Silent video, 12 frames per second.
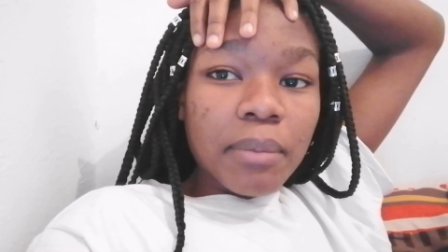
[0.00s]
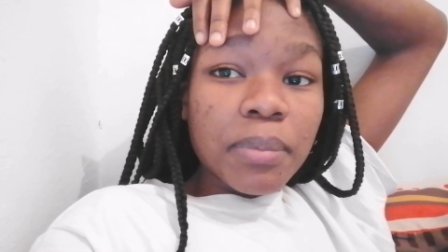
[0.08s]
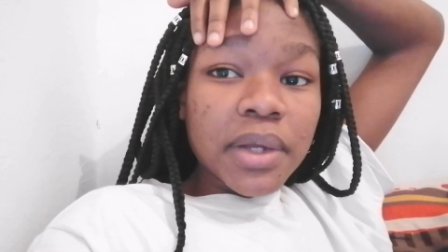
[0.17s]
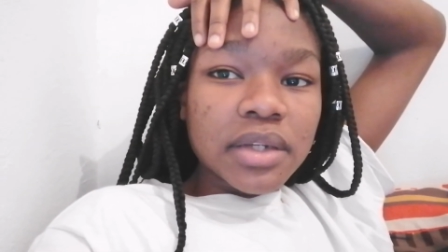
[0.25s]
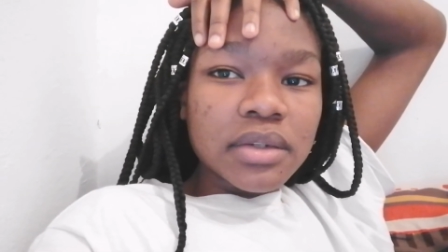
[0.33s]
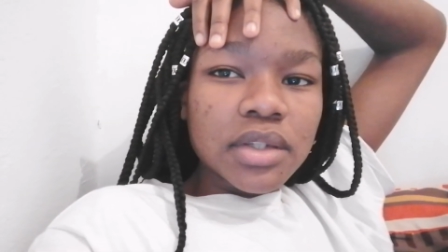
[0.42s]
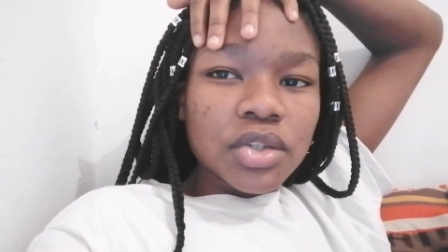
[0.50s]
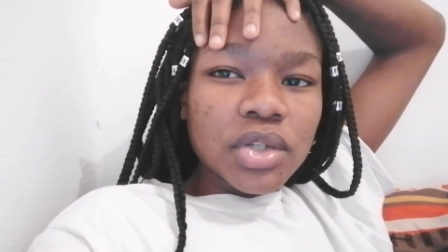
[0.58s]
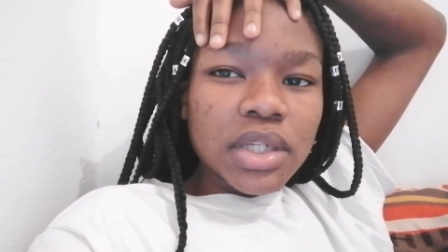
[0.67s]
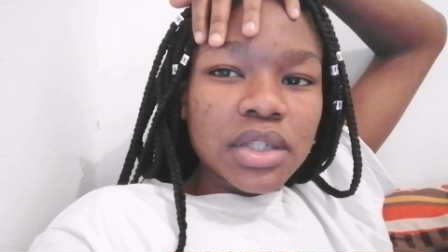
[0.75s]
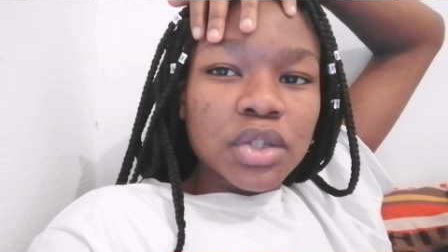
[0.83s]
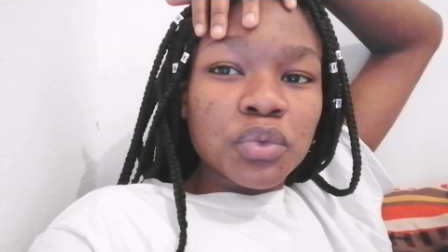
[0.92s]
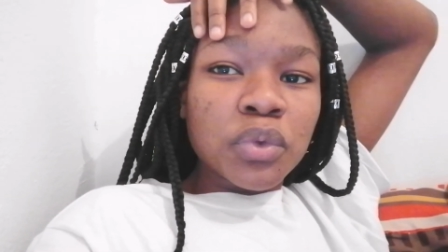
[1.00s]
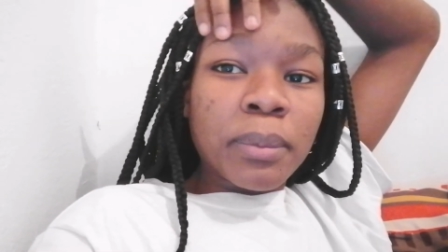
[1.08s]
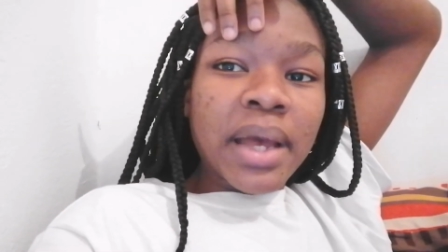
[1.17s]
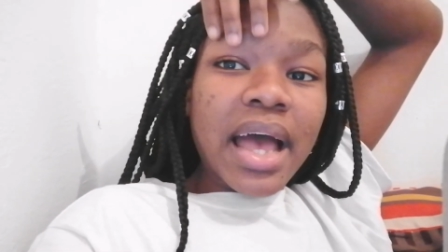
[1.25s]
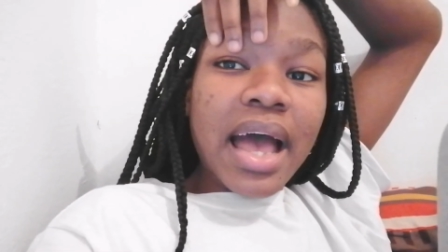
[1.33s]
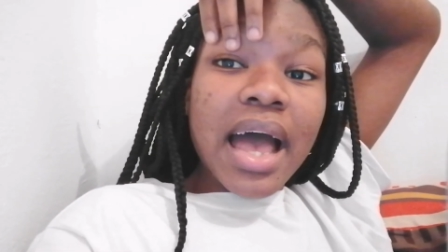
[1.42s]
but as you can see from
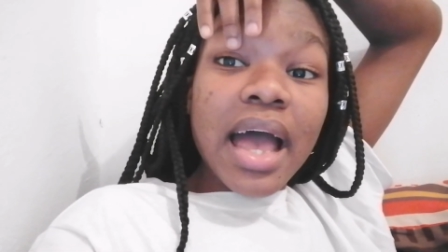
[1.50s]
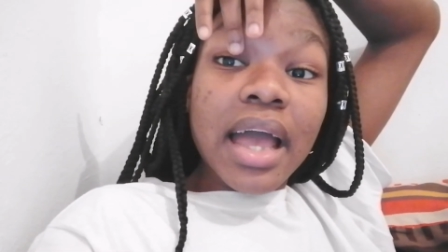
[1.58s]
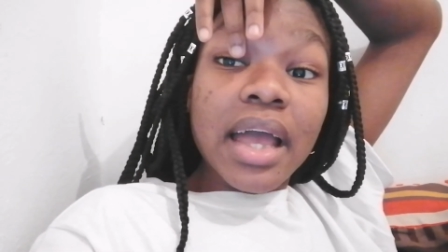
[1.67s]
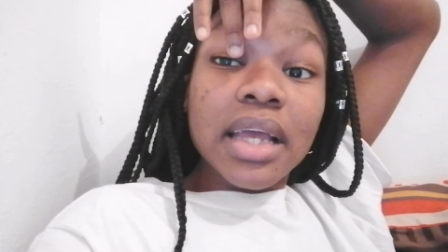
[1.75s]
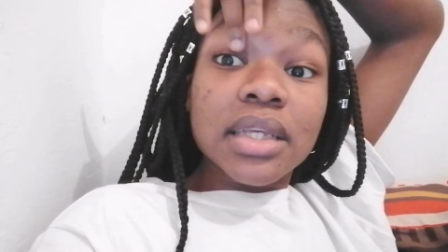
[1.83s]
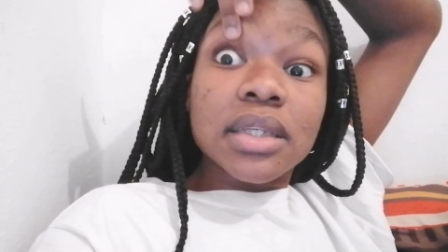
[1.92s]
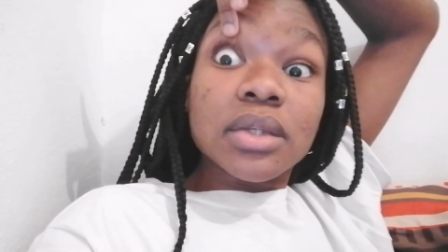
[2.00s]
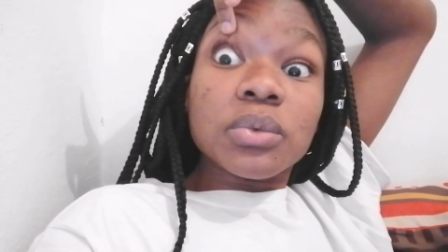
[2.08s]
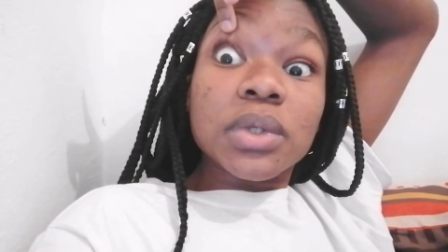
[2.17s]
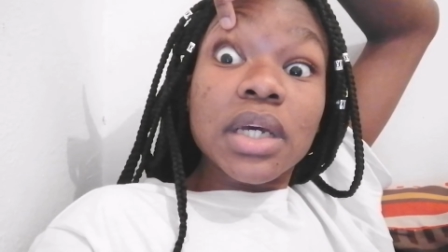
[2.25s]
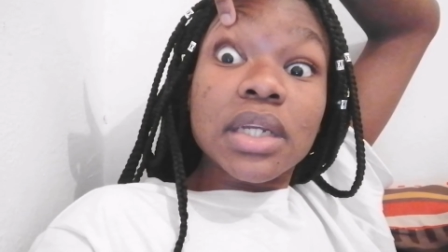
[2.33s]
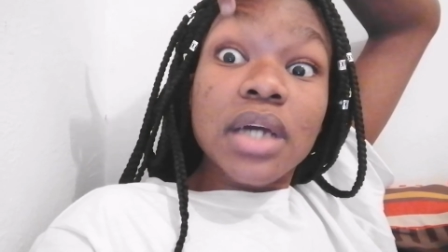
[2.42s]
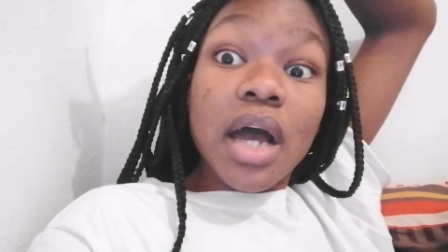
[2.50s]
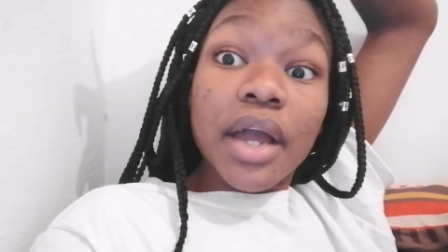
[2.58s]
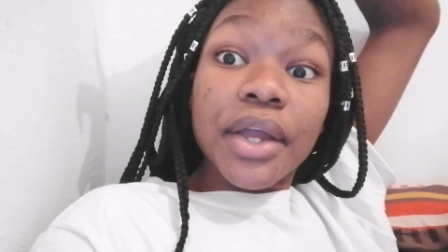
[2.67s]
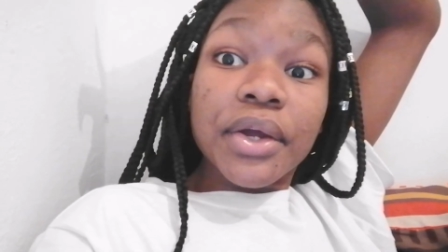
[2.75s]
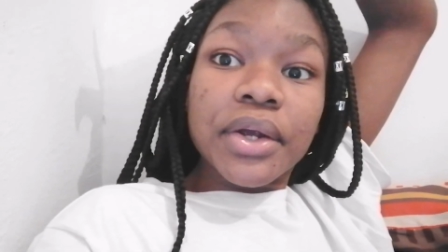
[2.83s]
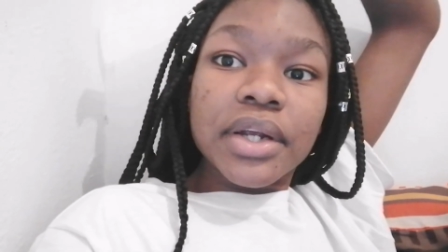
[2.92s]
my eyes we are
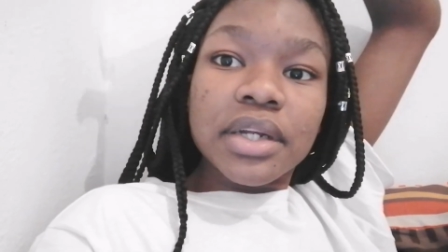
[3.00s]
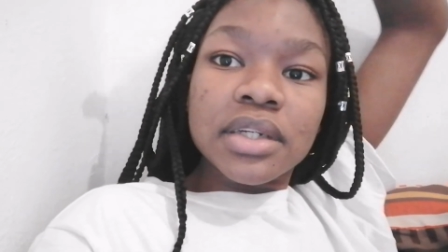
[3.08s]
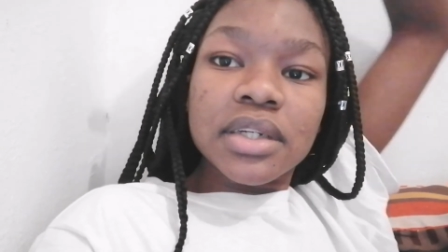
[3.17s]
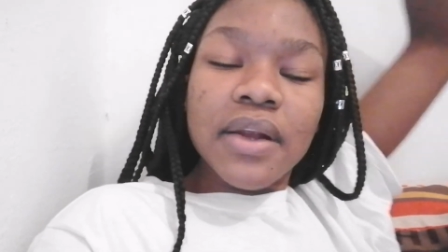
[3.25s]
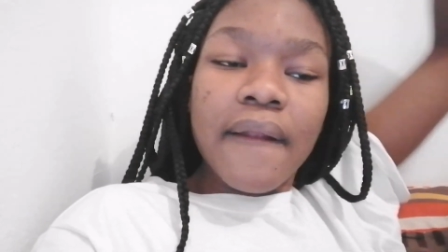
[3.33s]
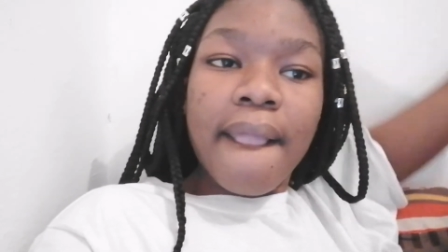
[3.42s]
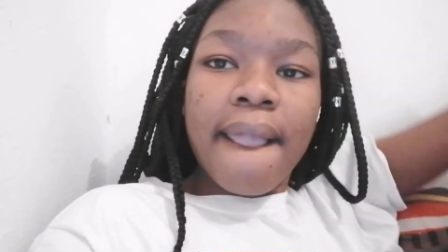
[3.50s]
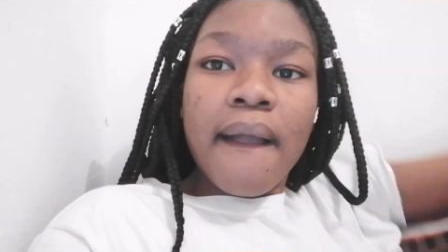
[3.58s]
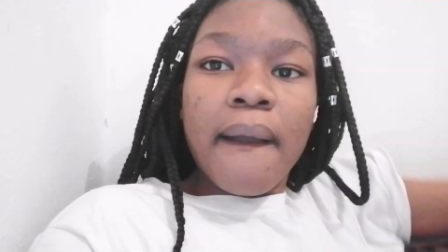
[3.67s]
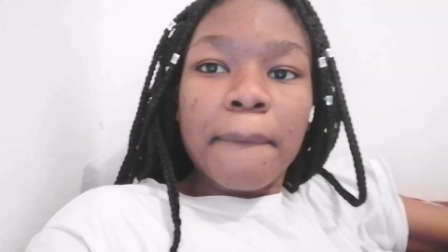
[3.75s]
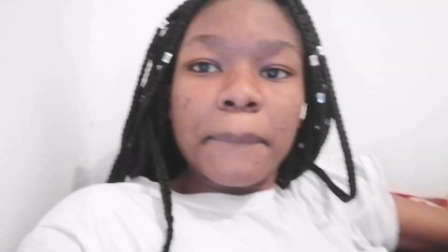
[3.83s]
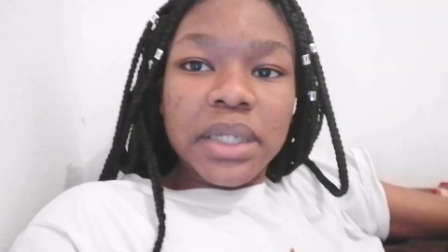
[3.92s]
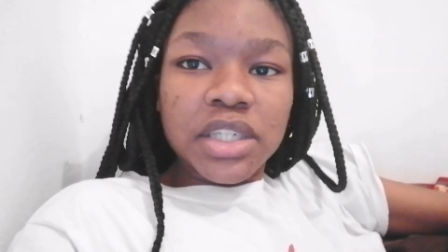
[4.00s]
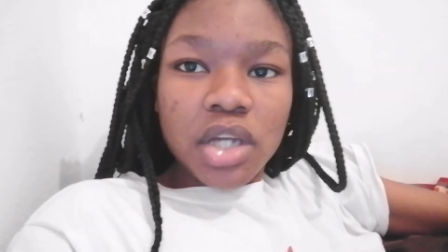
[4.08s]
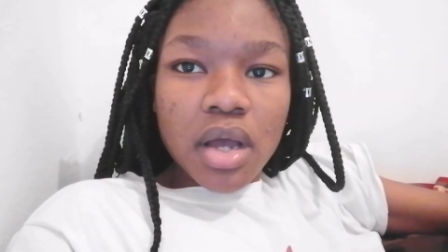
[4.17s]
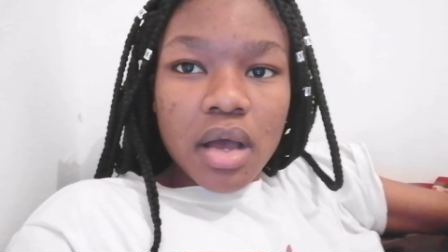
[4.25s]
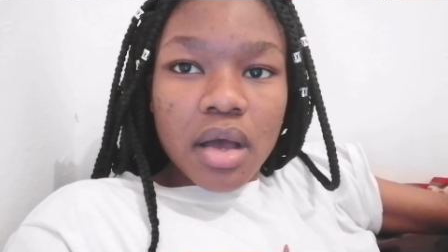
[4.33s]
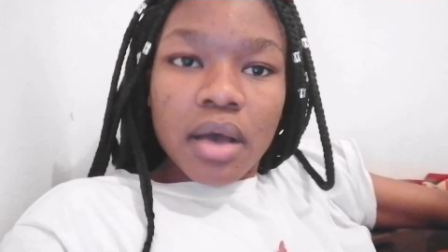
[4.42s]
tired but
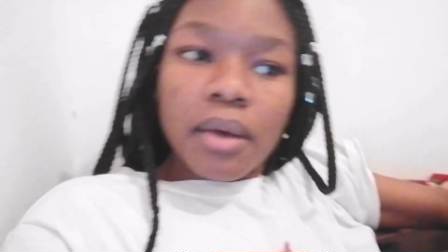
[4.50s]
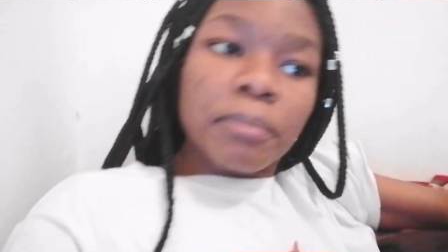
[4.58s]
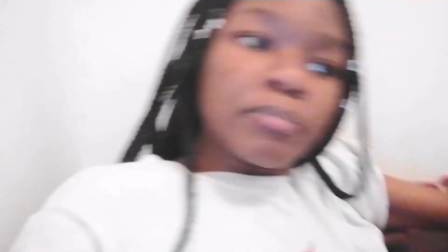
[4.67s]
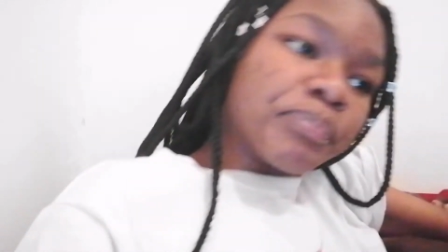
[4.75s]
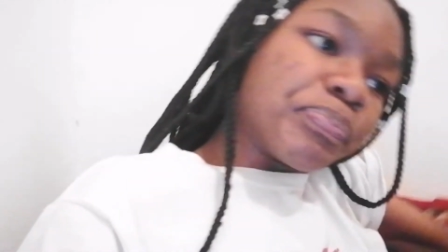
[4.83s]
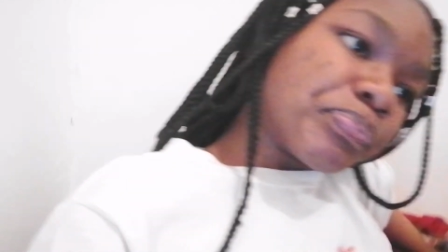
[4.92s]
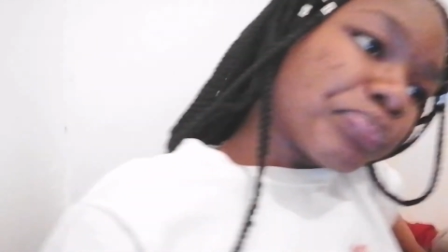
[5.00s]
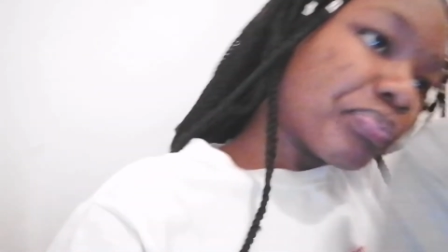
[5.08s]
yeah um